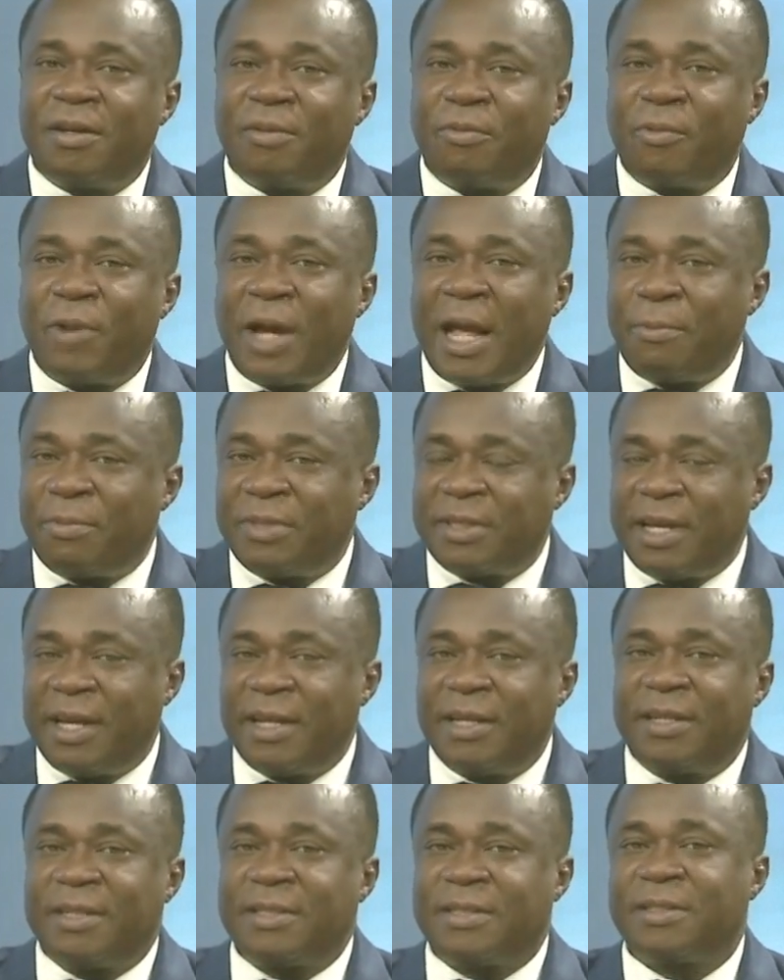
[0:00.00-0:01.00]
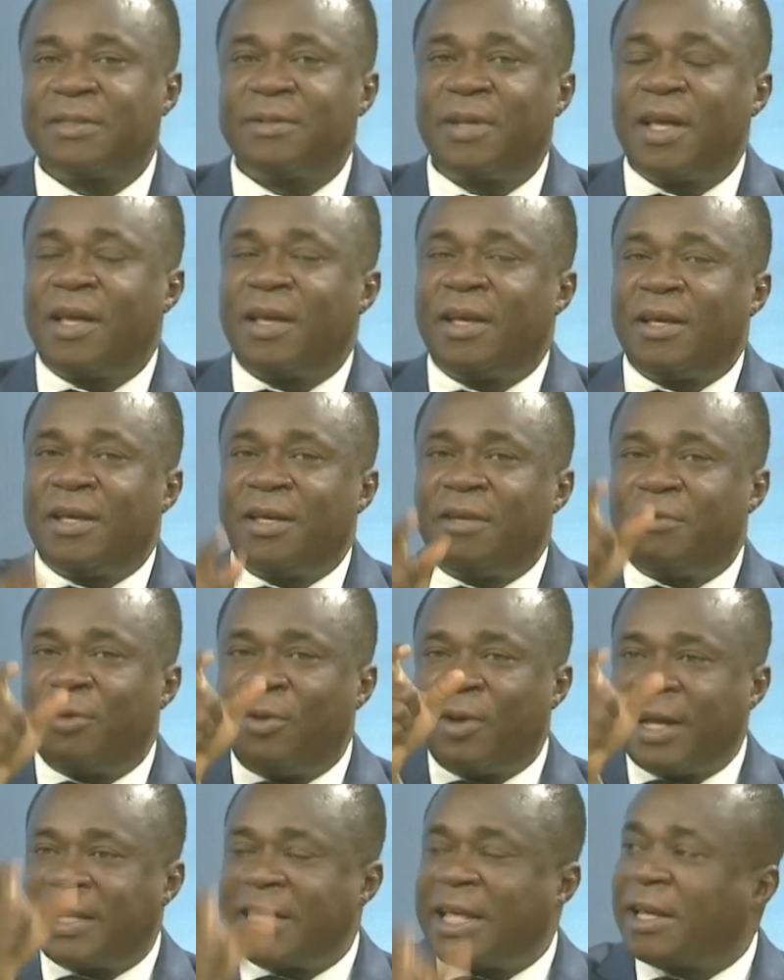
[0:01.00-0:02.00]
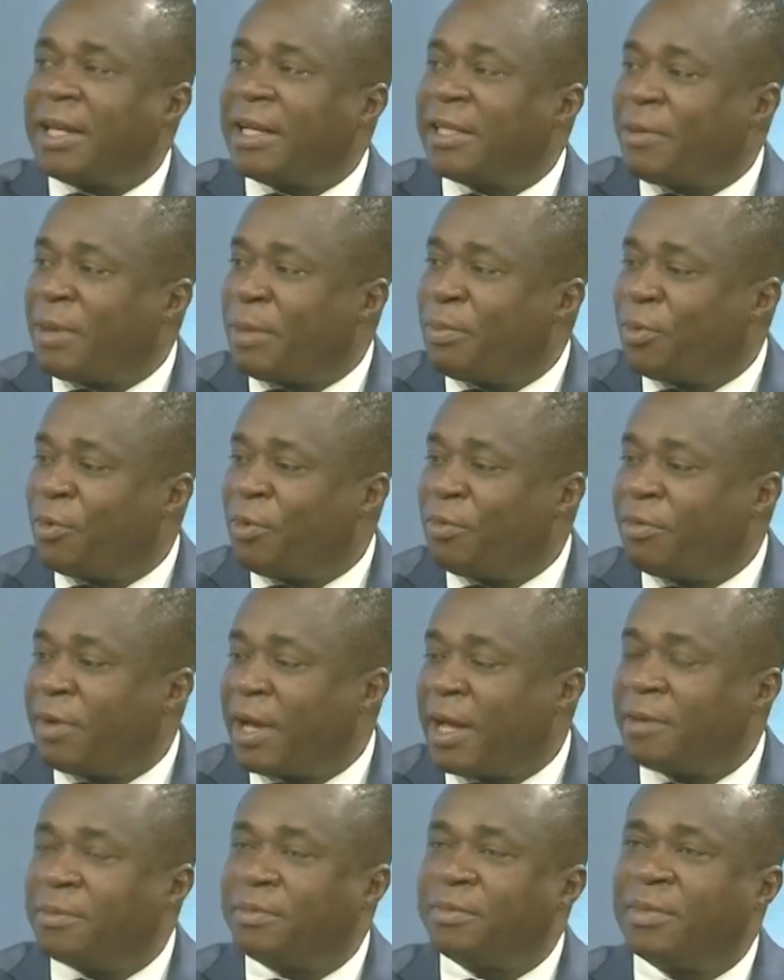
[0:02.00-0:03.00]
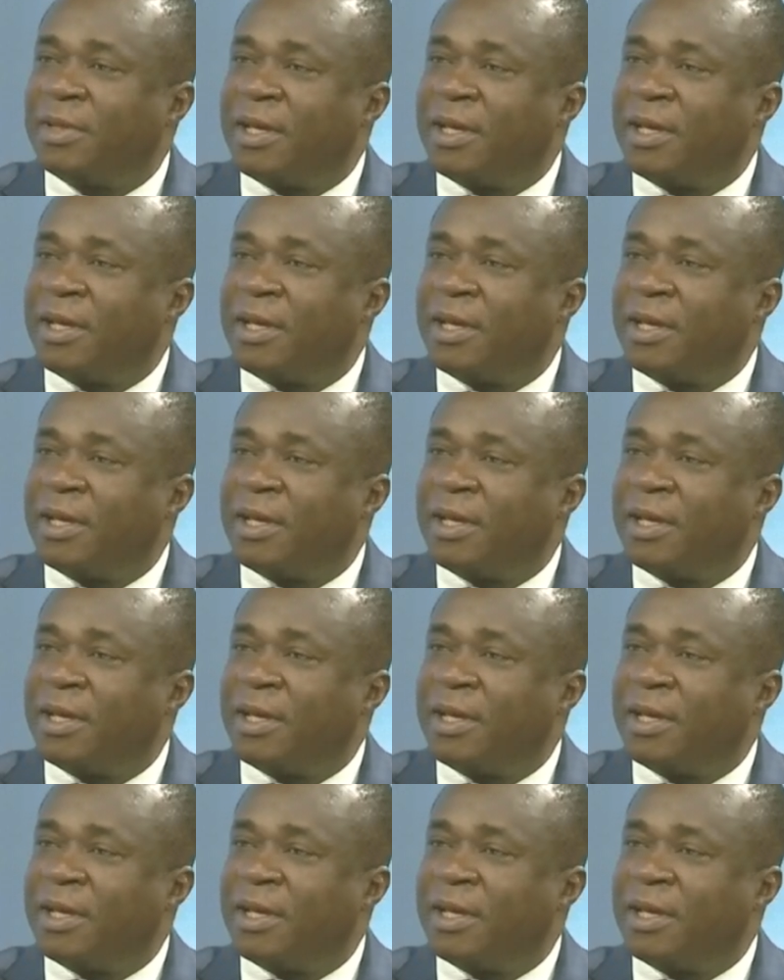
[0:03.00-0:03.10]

Why I'm saying this, if you look at that our profile,